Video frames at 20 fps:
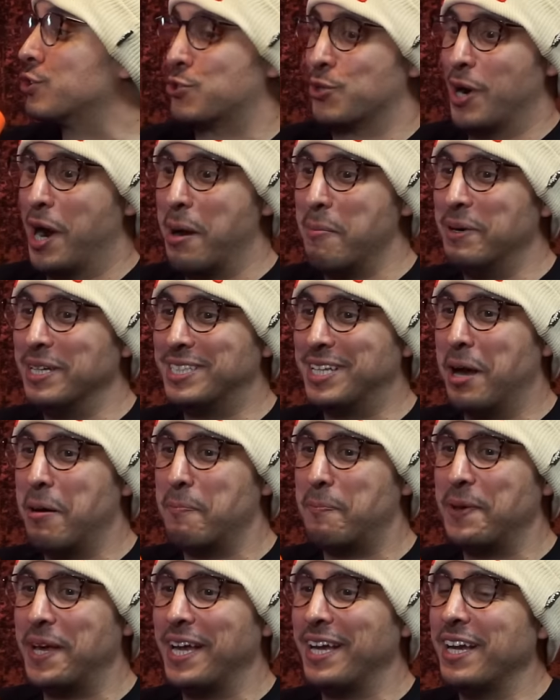trauma
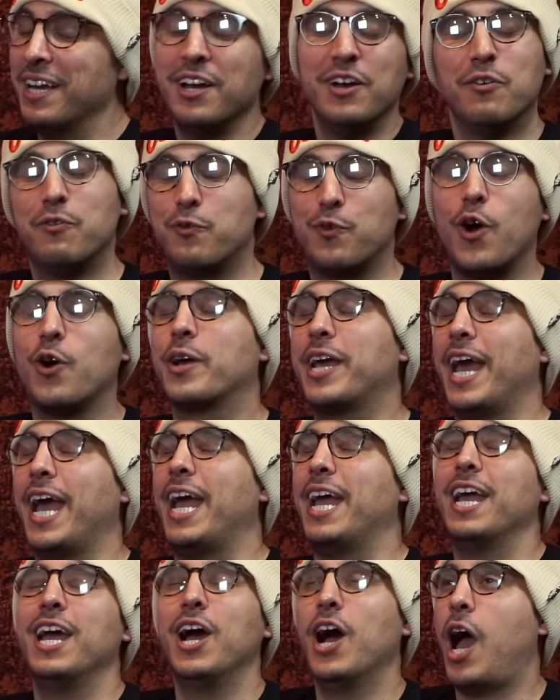dumping.
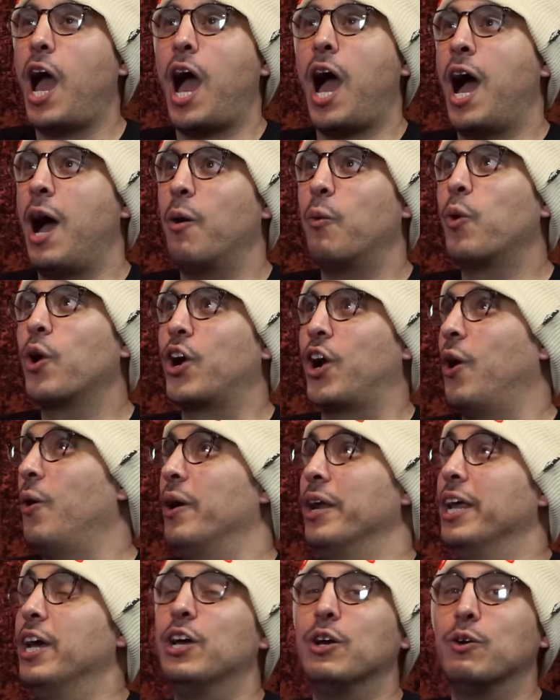Okay, uh, we're
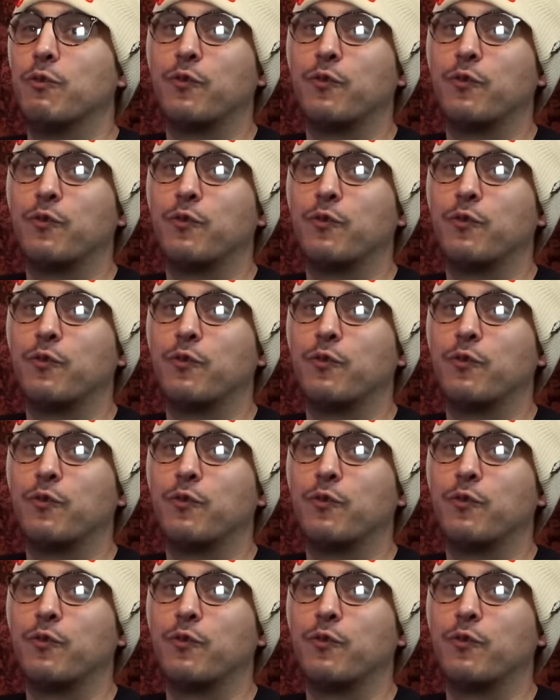going.